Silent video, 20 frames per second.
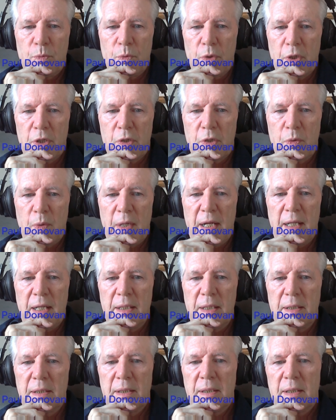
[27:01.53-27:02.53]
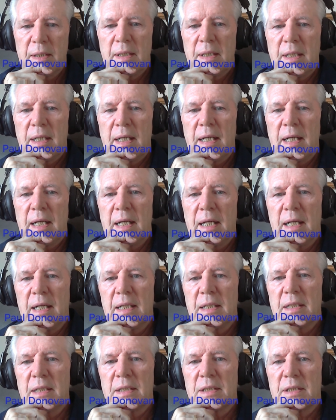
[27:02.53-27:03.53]
work well,
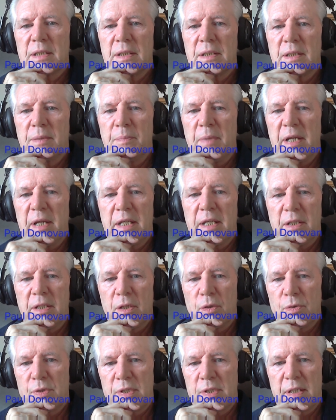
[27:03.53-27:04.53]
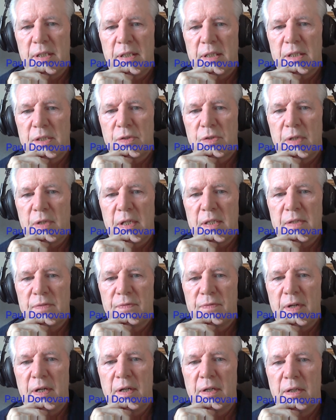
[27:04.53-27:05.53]
and making those things
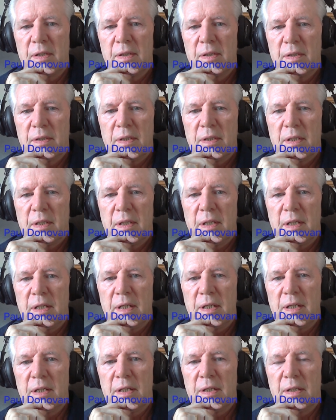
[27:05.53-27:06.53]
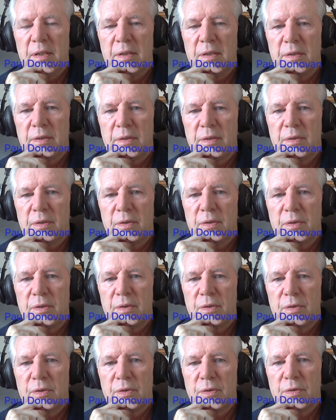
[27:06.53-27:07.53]
transfer
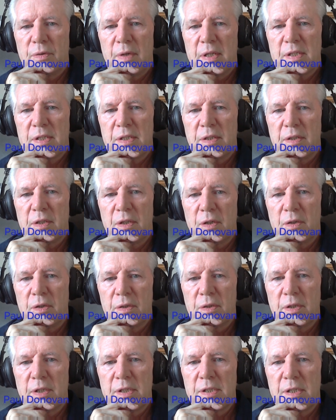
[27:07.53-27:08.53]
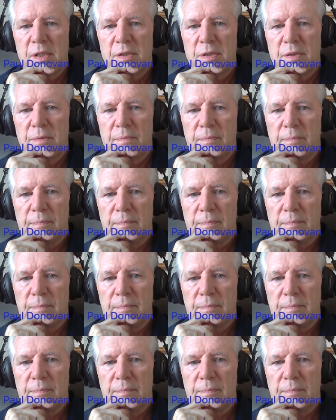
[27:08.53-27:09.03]
to the rest of the organization.